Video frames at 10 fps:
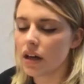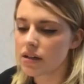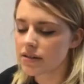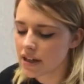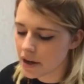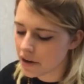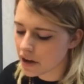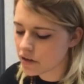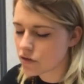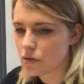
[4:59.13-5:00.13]
Lastly, I'm
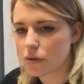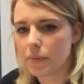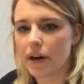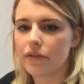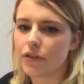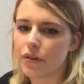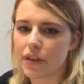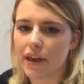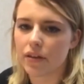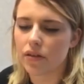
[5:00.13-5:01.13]
going to talk about a few
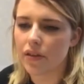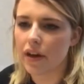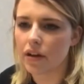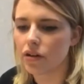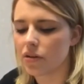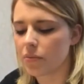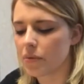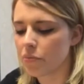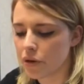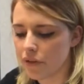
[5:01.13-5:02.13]
things that could
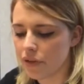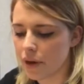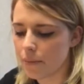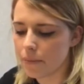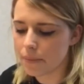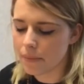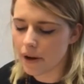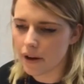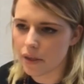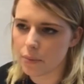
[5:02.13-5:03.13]
improve the
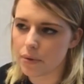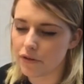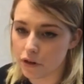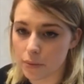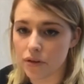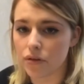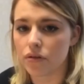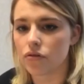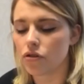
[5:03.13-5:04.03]
performance